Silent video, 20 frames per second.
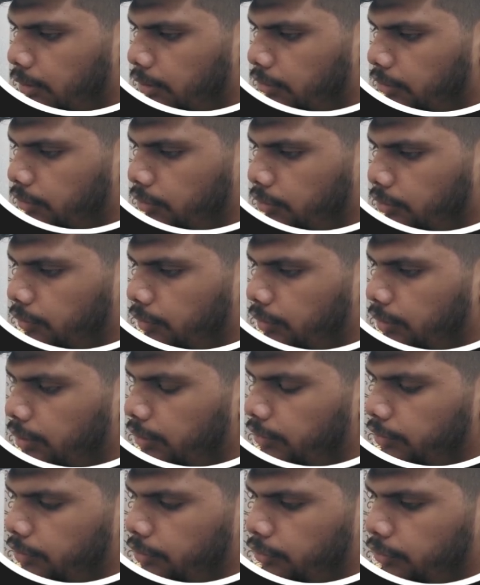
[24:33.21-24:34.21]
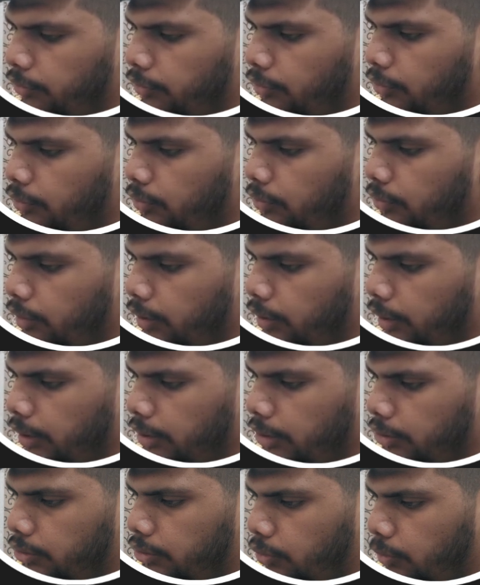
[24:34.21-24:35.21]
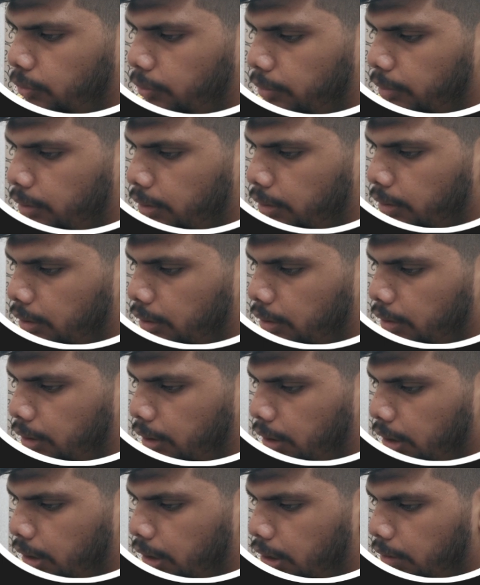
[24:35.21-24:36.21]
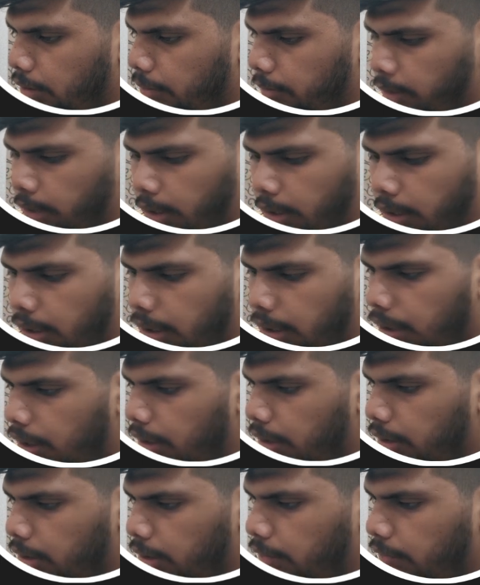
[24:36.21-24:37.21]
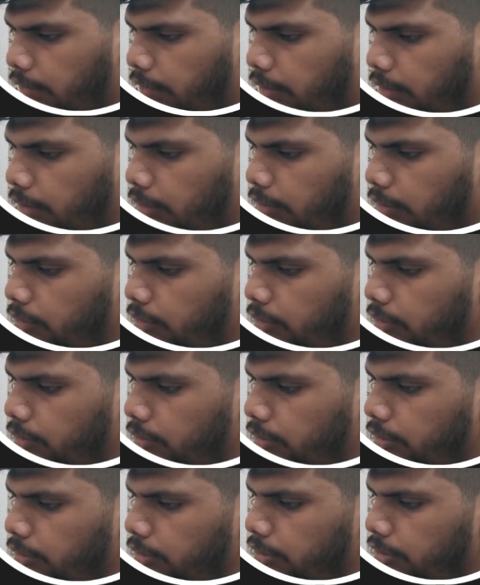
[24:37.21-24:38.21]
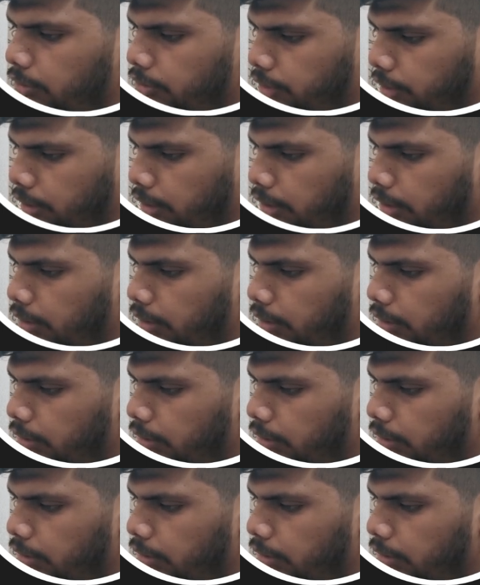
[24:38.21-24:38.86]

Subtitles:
0 1 0 0 and stop, and let me add another value, start,